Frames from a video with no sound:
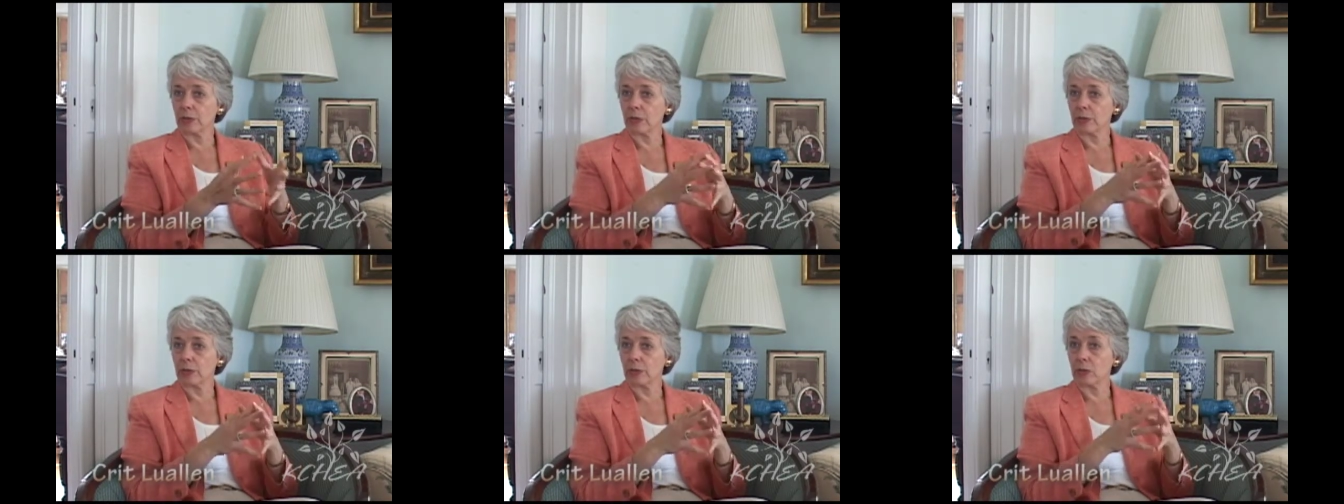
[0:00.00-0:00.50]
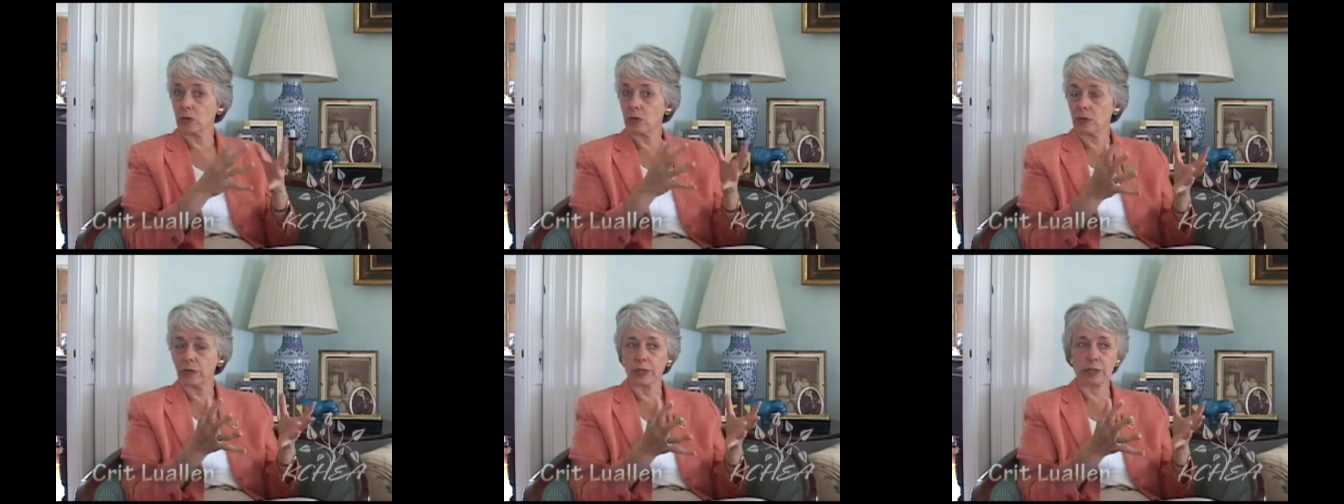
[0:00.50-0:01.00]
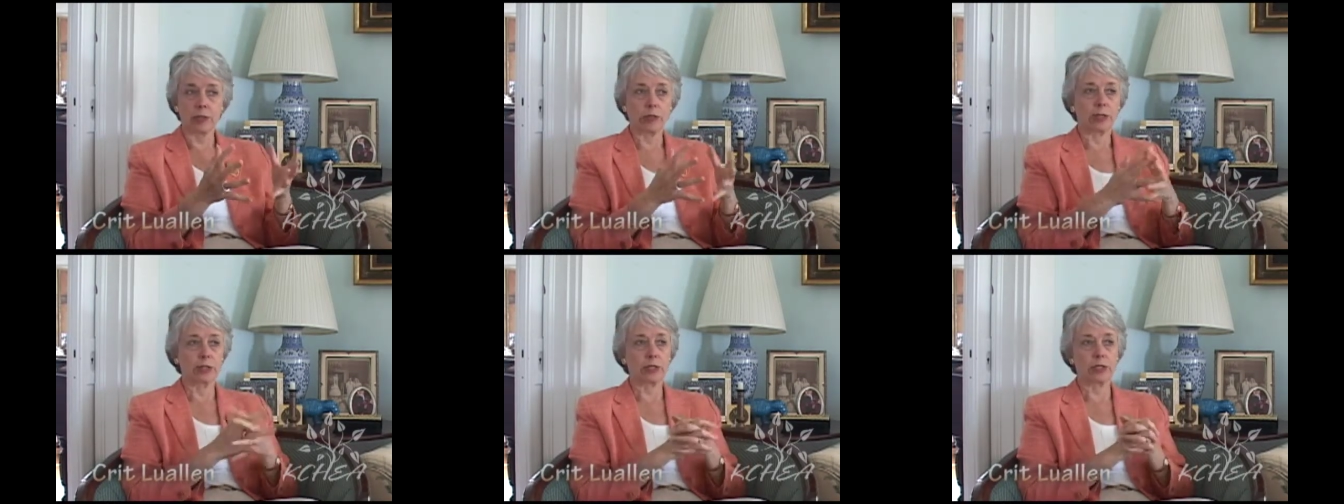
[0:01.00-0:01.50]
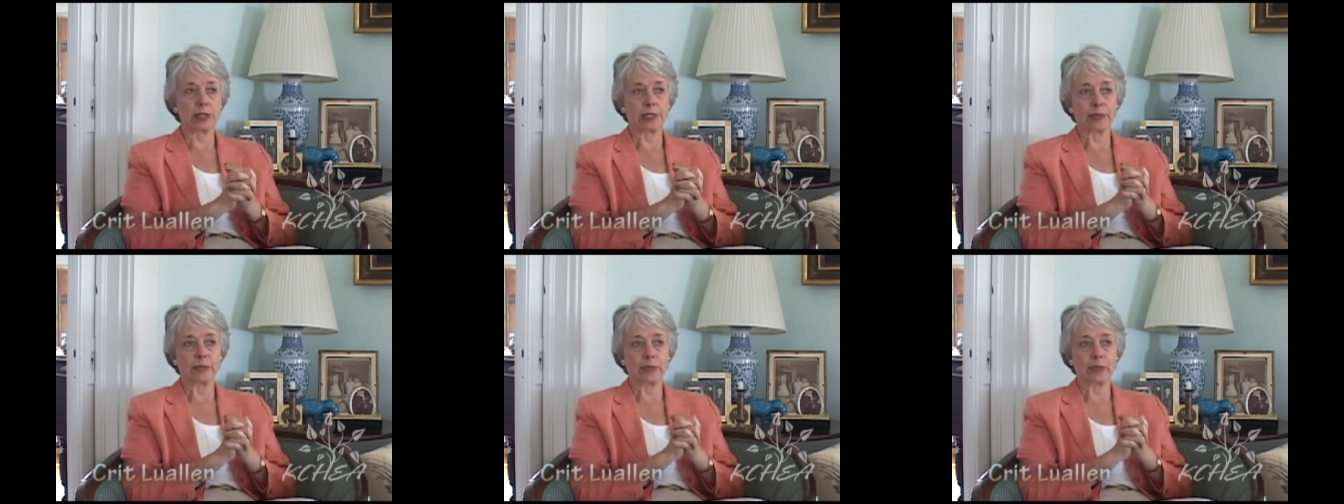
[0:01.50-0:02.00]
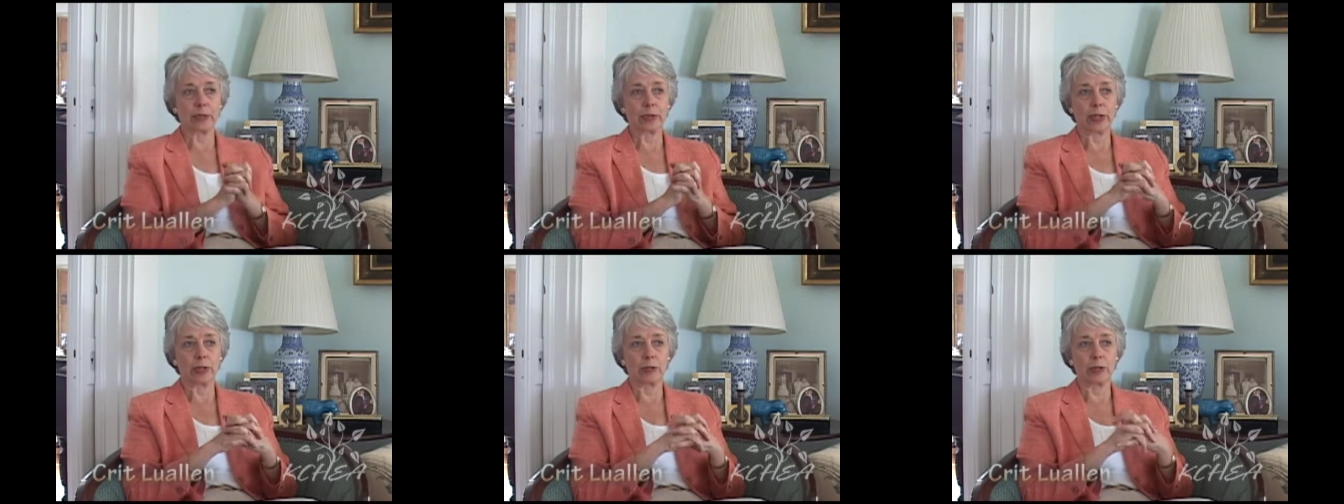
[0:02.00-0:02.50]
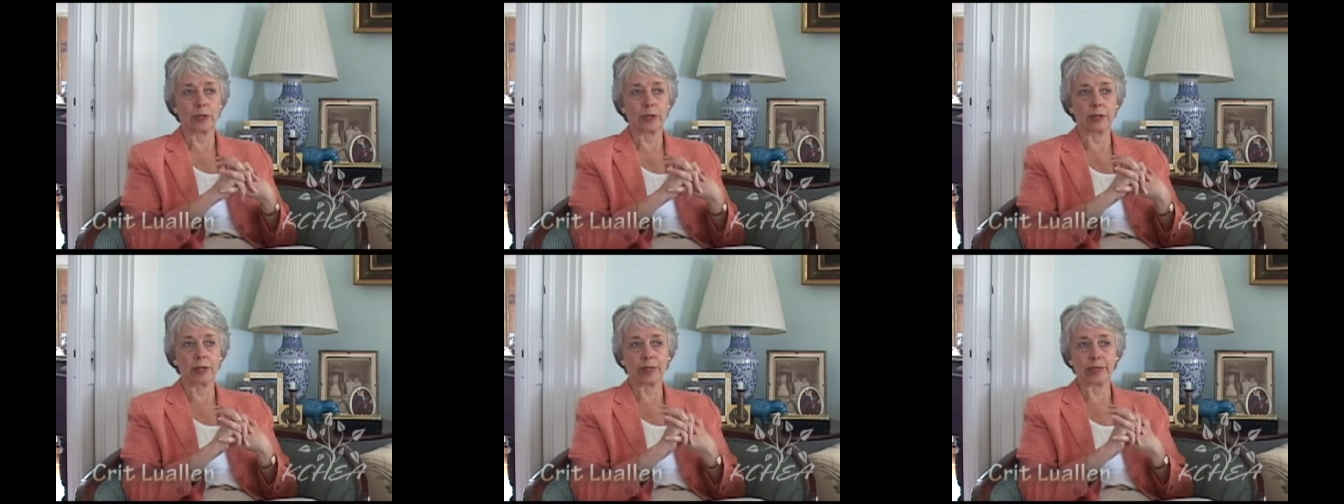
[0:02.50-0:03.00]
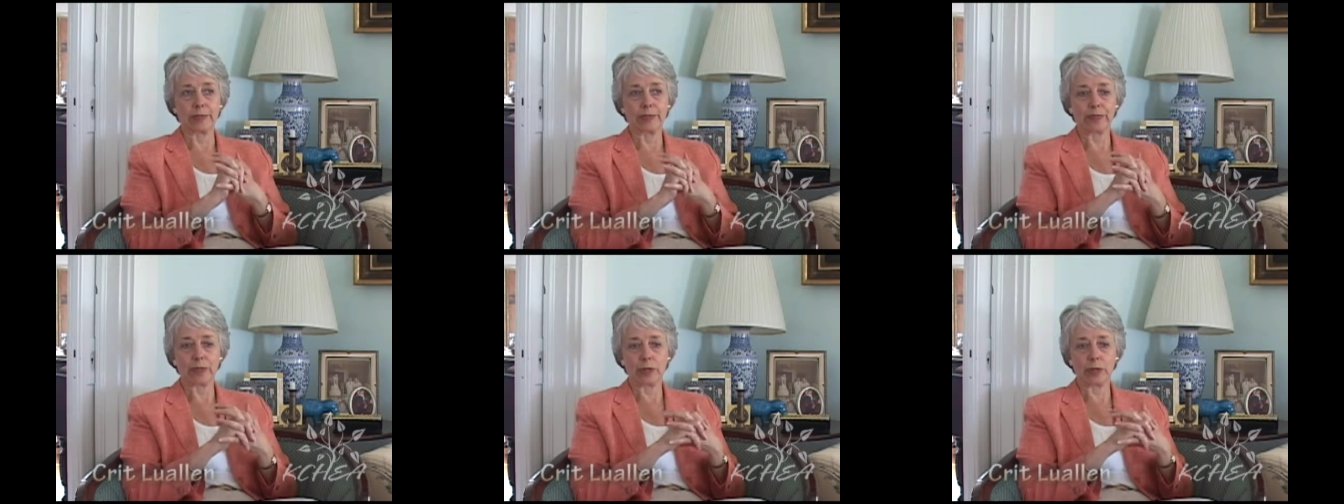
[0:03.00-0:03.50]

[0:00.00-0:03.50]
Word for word: both in New York as well as um, we had one um,